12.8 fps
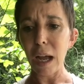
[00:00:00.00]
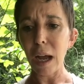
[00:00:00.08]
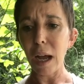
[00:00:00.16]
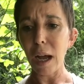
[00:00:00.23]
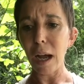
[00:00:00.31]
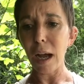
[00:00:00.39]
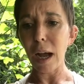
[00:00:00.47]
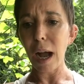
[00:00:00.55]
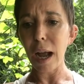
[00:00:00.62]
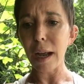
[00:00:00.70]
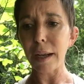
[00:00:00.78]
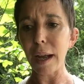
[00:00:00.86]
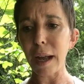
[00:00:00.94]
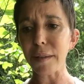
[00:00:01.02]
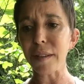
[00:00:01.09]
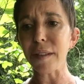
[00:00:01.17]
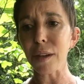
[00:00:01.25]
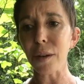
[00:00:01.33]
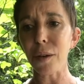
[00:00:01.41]
I
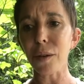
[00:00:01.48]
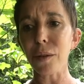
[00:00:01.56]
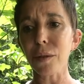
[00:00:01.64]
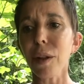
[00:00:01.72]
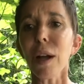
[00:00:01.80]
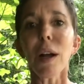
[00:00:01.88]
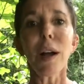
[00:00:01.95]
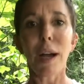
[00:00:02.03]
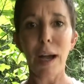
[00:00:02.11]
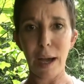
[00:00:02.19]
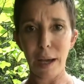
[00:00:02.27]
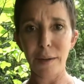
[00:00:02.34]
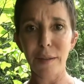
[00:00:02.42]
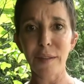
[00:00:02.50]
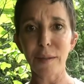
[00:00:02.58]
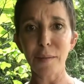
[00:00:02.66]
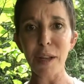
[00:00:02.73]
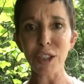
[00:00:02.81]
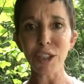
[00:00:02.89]
still had
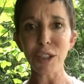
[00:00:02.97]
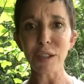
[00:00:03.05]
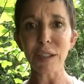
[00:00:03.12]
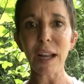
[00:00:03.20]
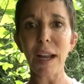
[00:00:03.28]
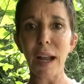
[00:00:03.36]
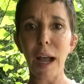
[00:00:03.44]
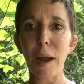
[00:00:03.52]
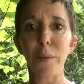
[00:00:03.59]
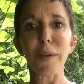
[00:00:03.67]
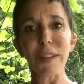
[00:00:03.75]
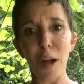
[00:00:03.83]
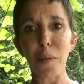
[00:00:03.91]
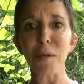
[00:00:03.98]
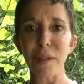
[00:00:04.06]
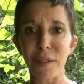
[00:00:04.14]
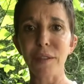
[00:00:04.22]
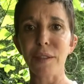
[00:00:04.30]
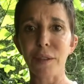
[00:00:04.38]
some issues, and I was
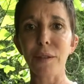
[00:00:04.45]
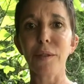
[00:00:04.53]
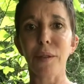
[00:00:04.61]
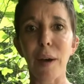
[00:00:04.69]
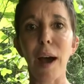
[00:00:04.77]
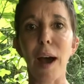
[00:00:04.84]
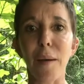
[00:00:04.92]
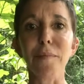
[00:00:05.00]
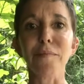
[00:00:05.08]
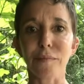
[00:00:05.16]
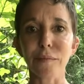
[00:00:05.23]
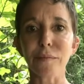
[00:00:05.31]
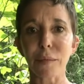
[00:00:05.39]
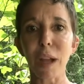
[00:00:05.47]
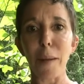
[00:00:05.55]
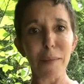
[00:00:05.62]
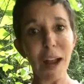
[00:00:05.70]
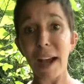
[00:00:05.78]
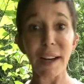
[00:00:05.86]
helpless too. I'm
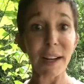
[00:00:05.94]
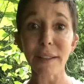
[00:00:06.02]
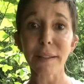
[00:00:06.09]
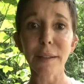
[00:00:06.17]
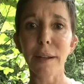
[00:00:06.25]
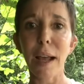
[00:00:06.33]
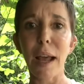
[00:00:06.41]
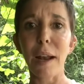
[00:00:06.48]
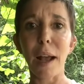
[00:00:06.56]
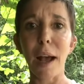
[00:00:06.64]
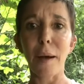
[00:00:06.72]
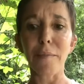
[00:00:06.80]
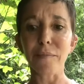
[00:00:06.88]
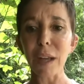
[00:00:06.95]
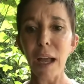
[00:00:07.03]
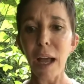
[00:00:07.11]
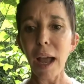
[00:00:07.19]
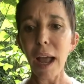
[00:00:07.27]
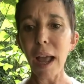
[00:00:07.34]
an addict, and
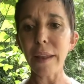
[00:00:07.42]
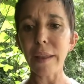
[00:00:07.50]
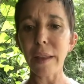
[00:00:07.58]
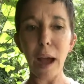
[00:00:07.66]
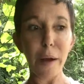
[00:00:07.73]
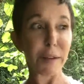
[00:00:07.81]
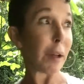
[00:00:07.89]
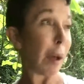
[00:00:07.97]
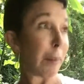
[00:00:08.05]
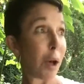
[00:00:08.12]
I'm